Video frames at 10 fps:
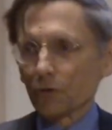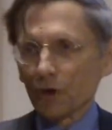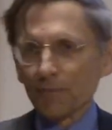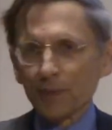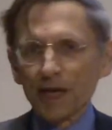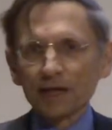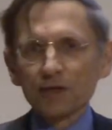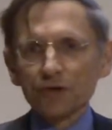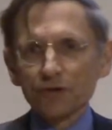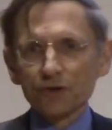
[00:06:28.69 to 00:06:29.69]
come back
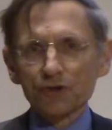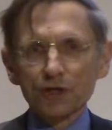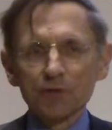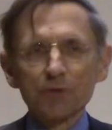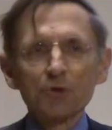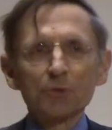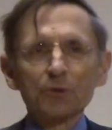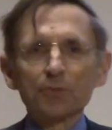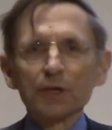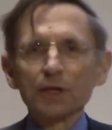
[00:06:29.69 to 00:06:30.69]
to this in a moment,
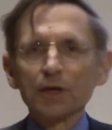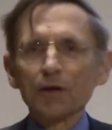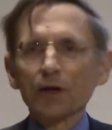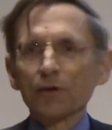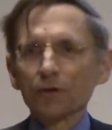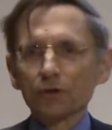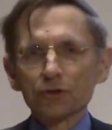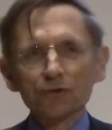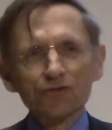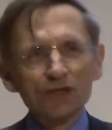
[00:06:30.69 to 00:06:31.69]
but there are
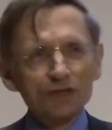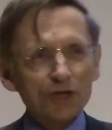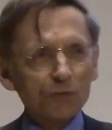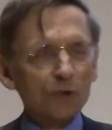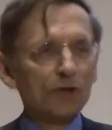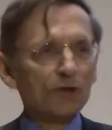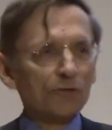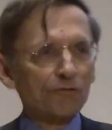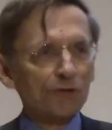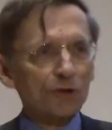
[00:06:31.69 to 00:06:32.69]
two things I want to do
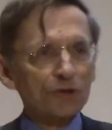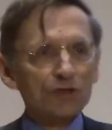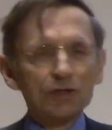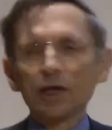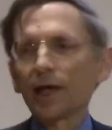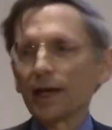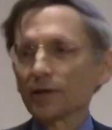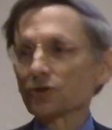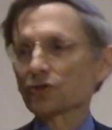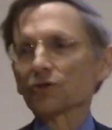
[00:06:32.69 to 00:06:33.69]
first.
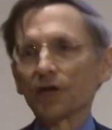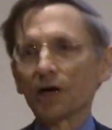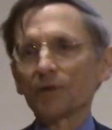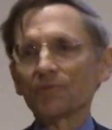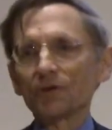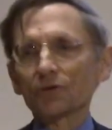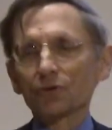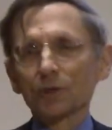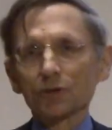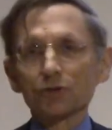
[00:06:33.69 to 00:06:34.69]
Answer the obvious
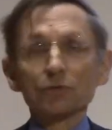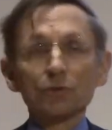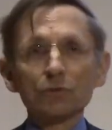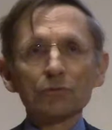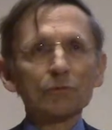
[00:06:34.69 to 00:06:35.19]
question, well,